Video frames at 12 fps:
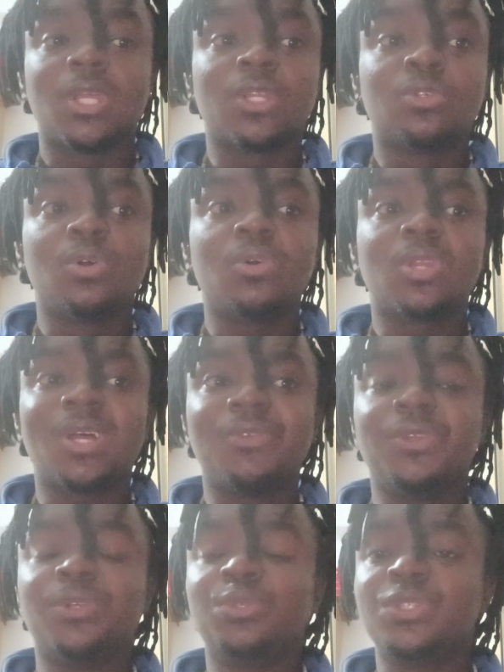That God
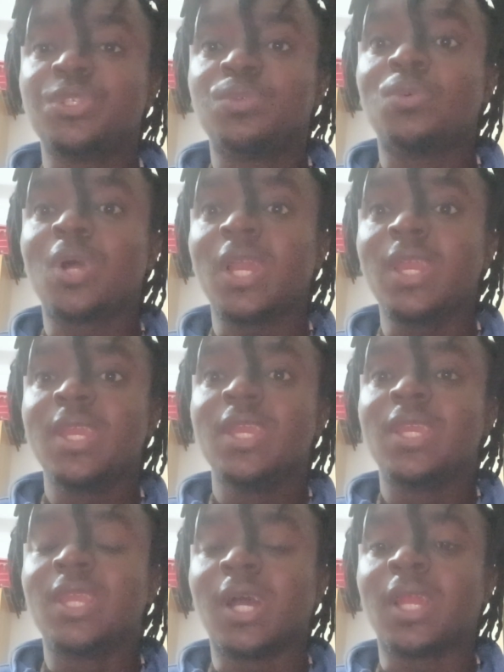have a reason why
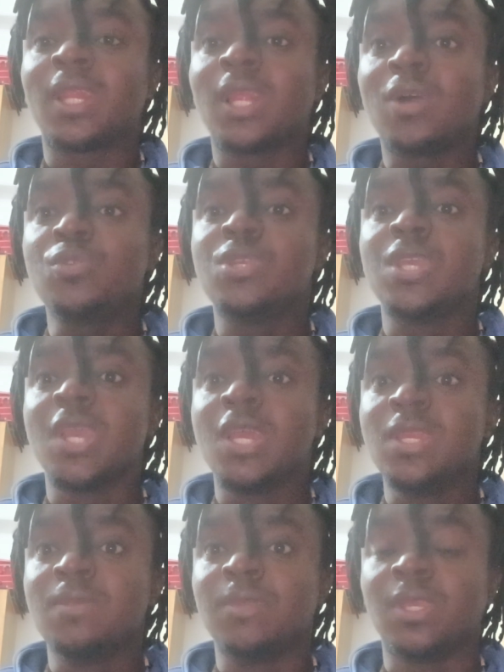he allowed the
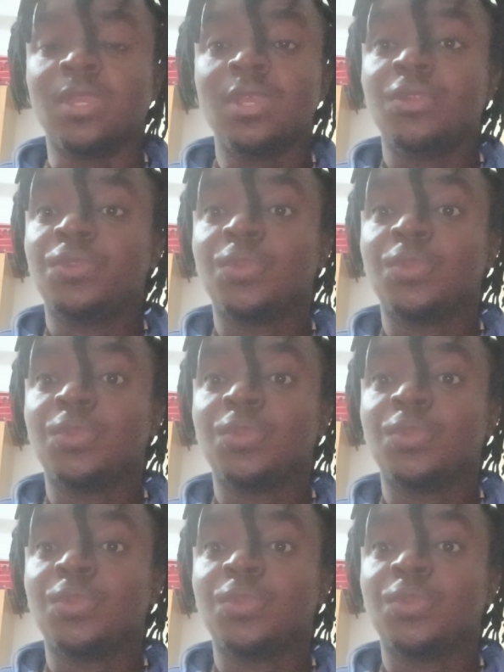enemy